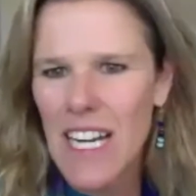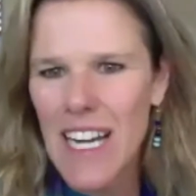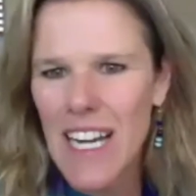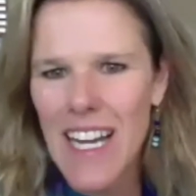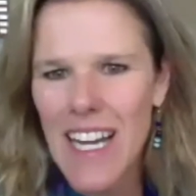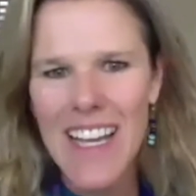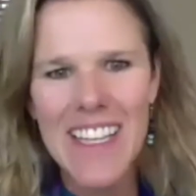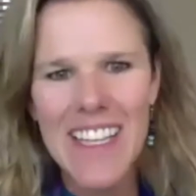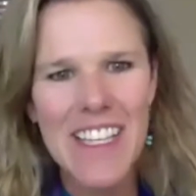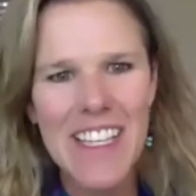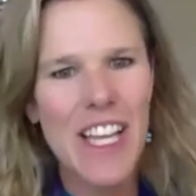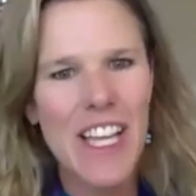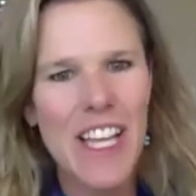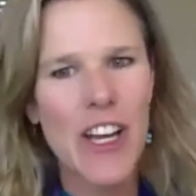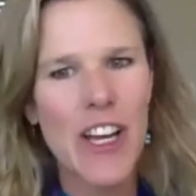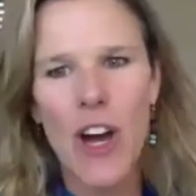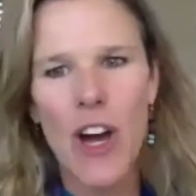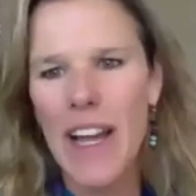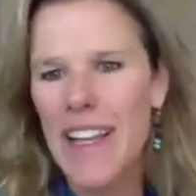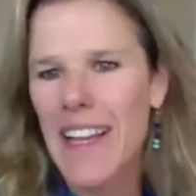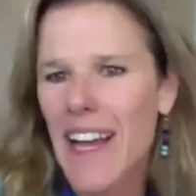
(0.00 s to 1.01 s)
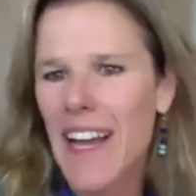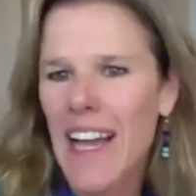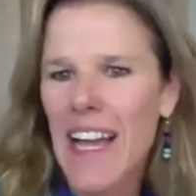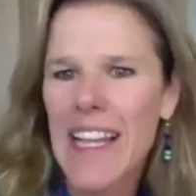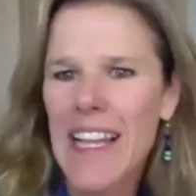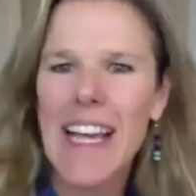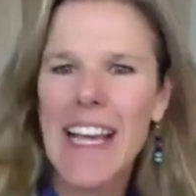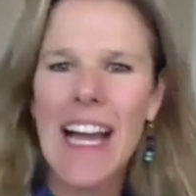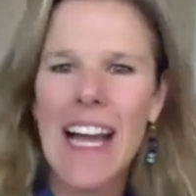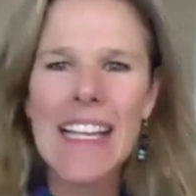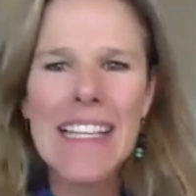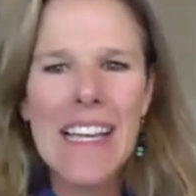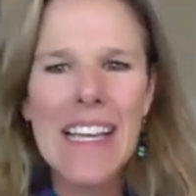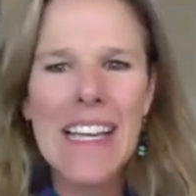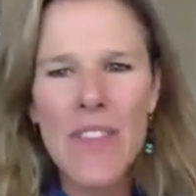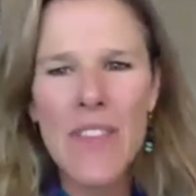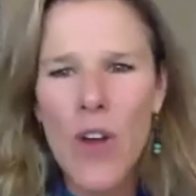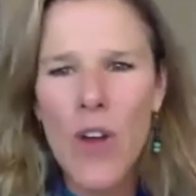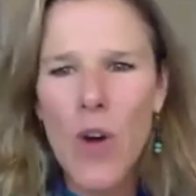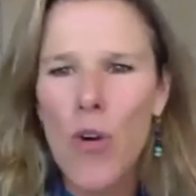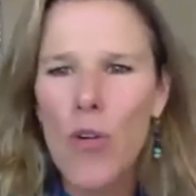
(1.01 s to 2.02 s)
You know, I get
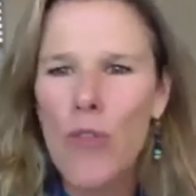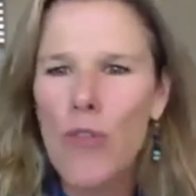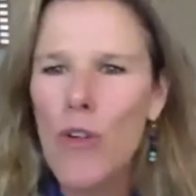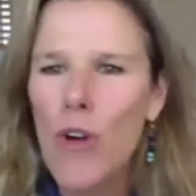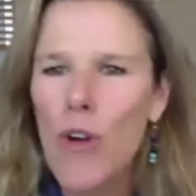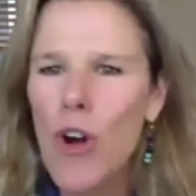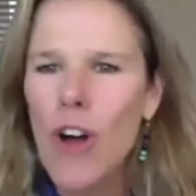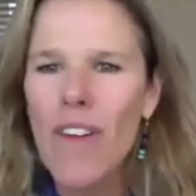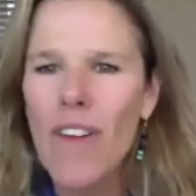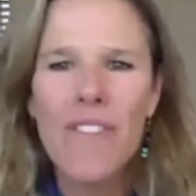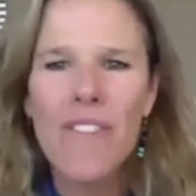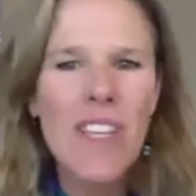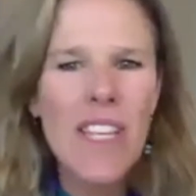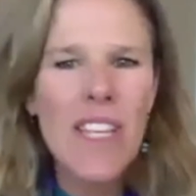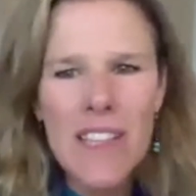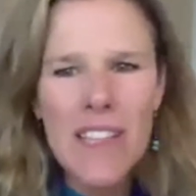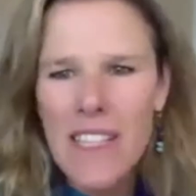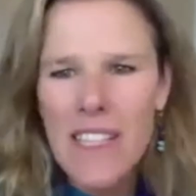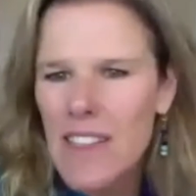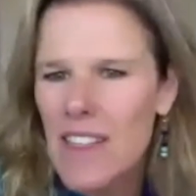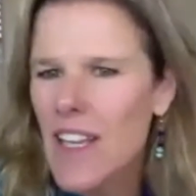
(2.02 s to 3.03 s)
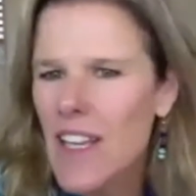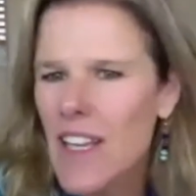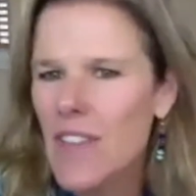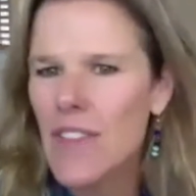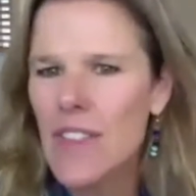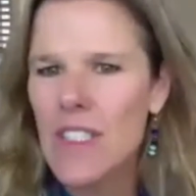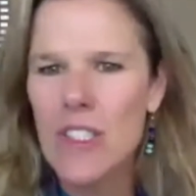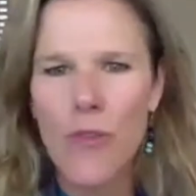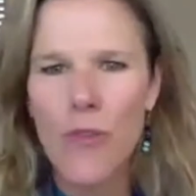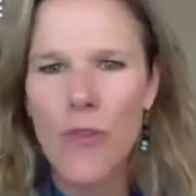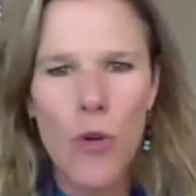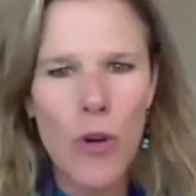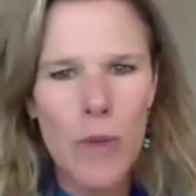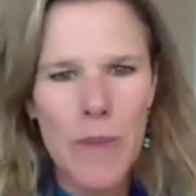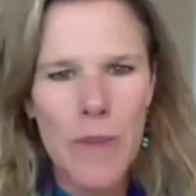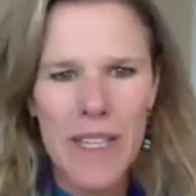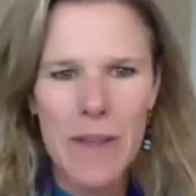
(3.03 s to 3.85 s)
the overall feeling life is for me,